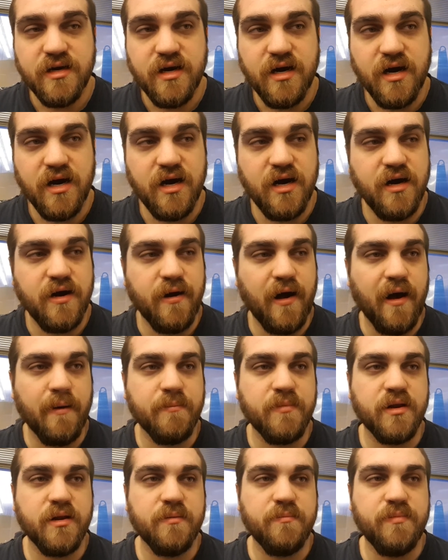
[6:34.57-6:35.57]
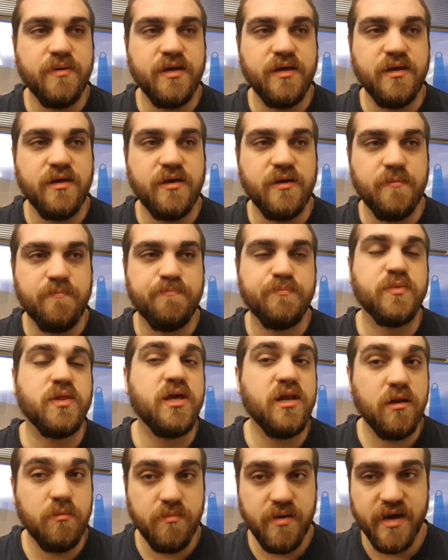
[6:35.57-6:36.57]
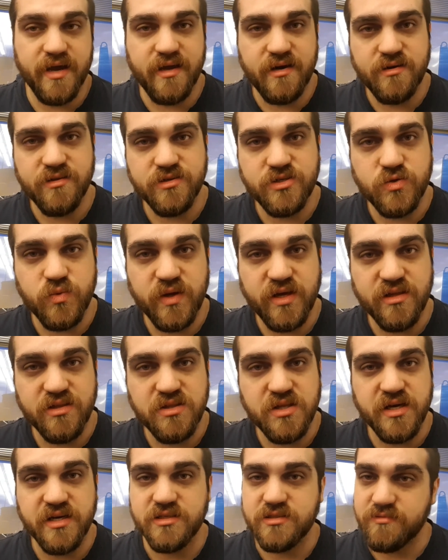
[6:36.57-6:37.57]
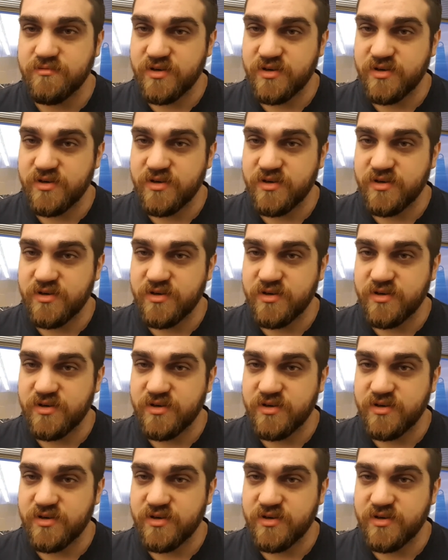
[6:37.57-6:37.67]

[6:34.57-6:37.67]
I'm going to be getting back into the swing of things.